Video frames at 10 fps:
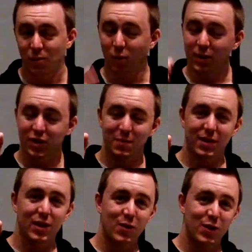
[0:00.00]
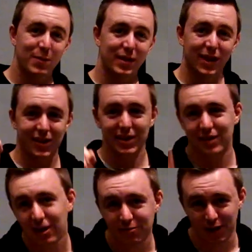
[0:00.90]
One semester is basically
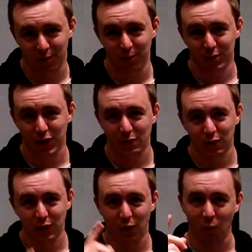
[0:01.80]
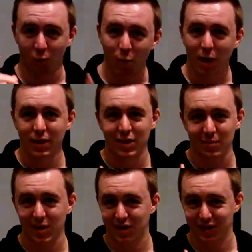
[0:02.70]
down now, so I've only got one
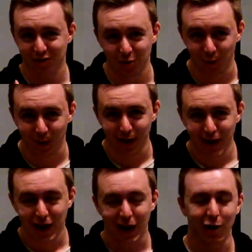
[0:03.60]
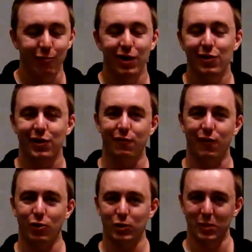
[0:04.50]
semester to go, and I'm really looking
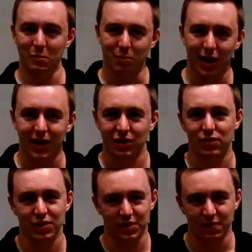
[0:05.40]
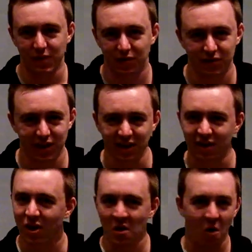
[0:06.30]
forward to being back in 2015,
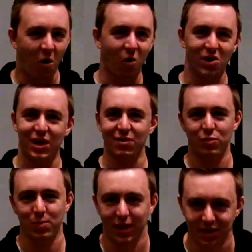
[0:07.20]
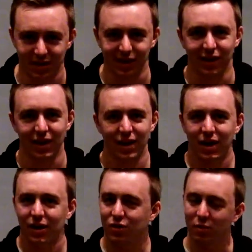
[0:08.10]
all guns blazing.
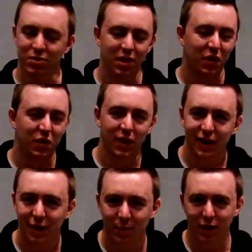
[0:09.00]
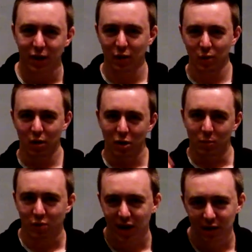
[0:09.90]
So I'm still thinking about you,
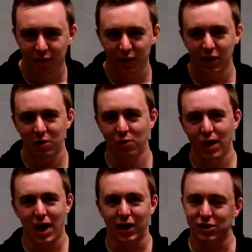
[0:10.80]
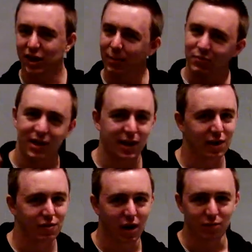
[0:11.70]
praying for you, keep taking
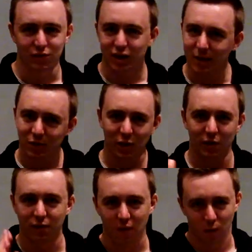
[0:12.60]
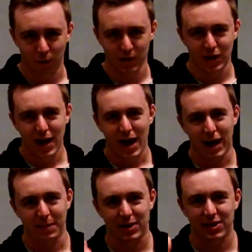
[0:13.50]
ground, keep going forward, and
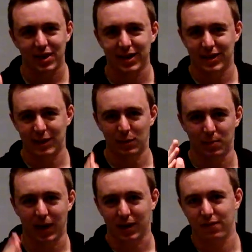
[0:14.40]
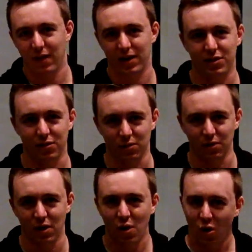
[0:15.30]
I'm excited to be back very soon.
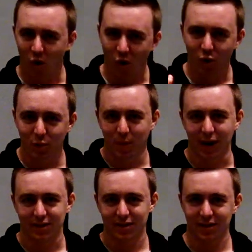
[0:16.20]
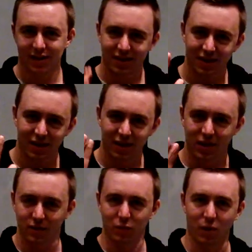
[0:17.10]
All the best.
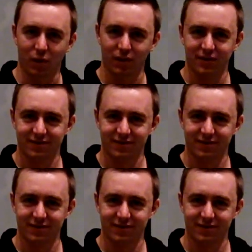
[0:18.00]
Love you all.